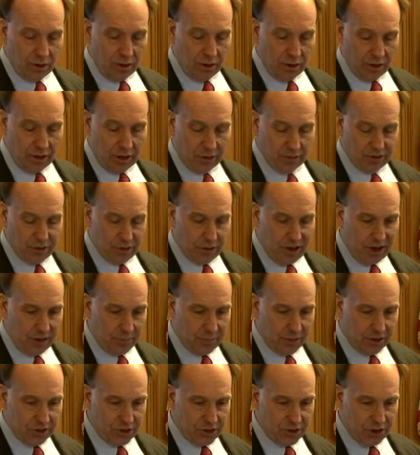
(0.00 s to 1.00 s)
Uh, so now I'm
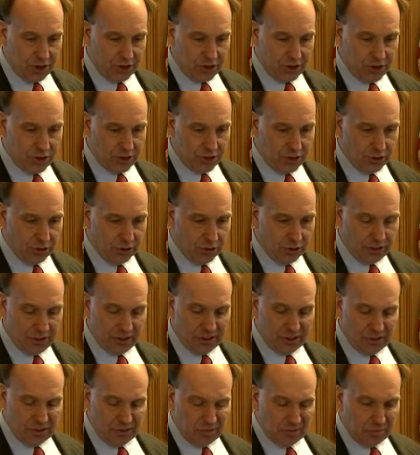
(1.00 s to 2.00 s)
going to turn to
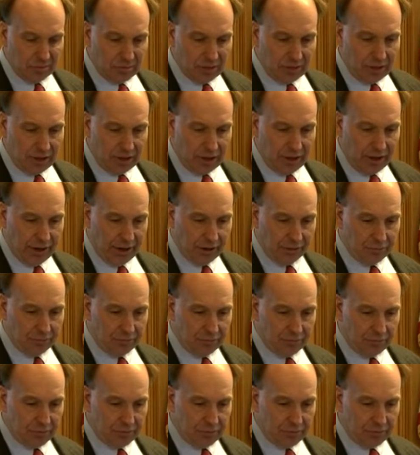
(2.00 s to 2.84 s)
uh,